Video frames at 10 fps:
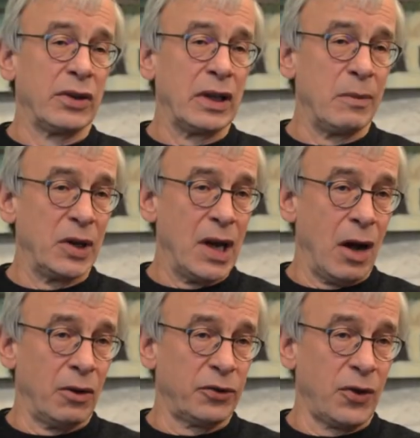the limit
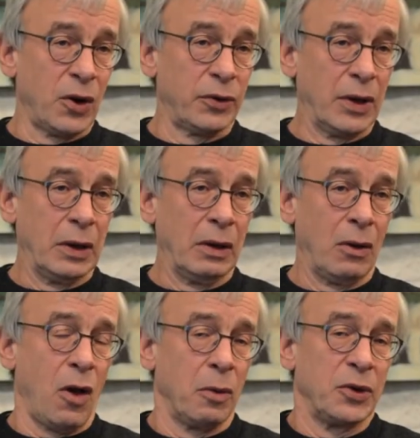now as far as
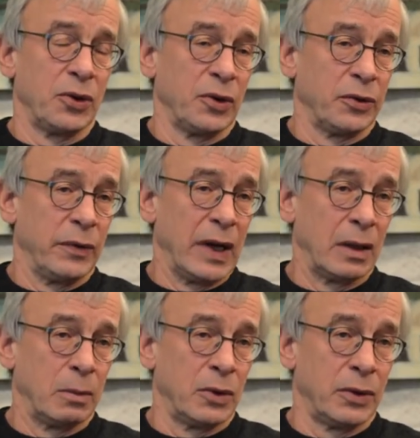all the materials
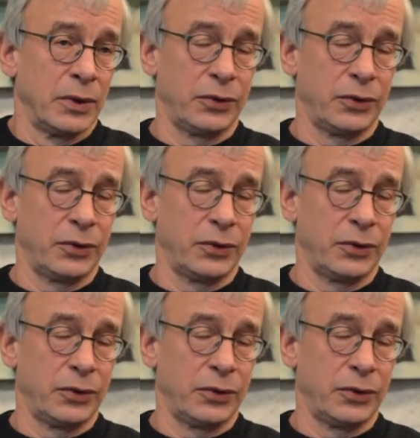available.